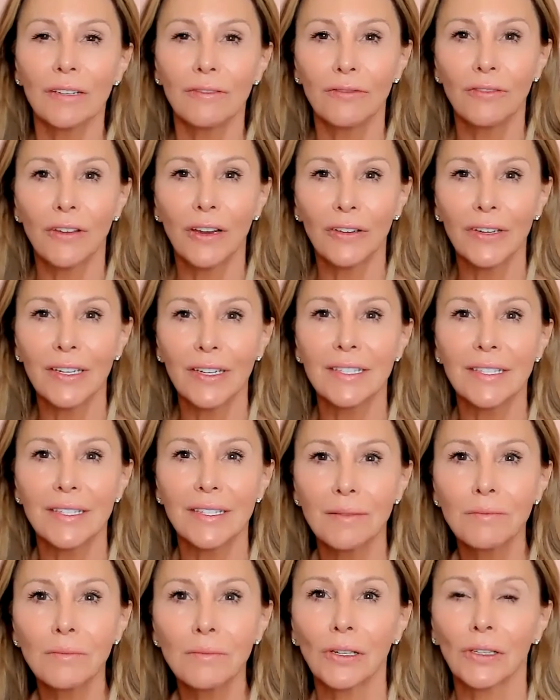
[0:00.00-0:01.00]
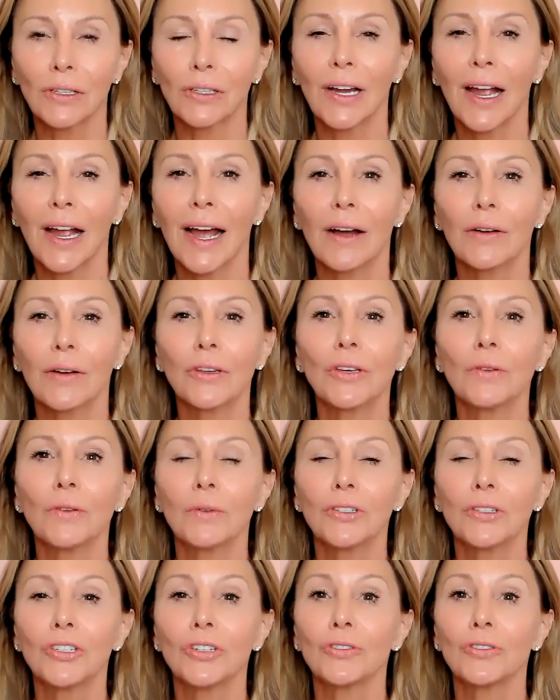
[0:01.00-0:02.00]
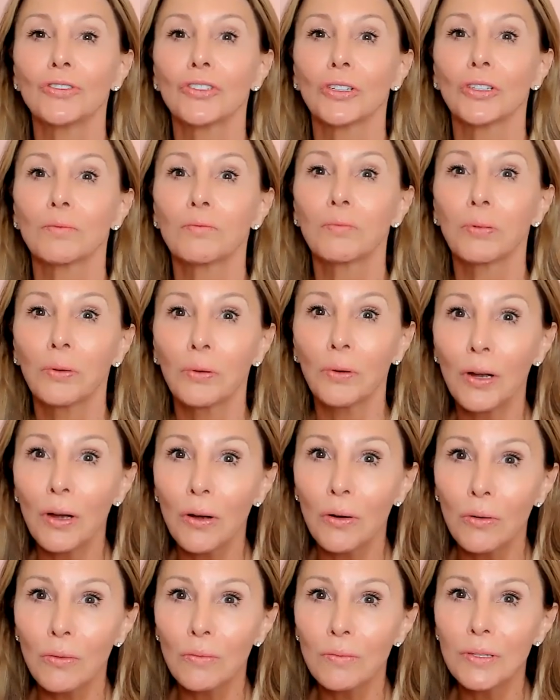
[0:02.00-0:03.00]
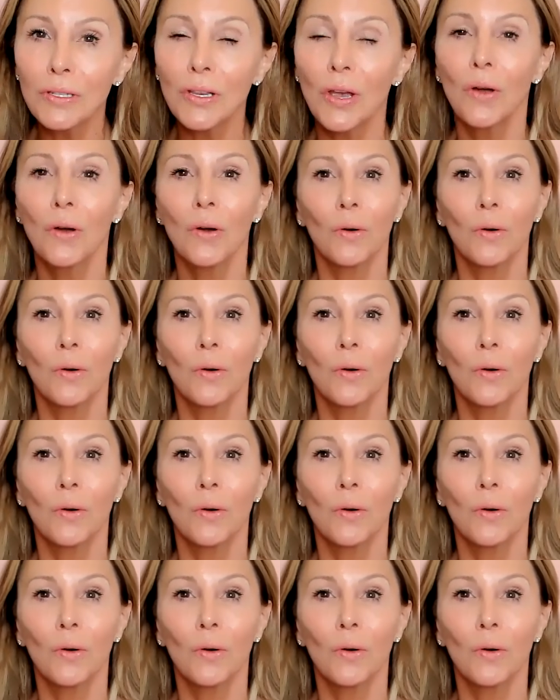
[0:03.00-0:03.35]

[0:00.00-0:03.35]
it very similar how you would use your probes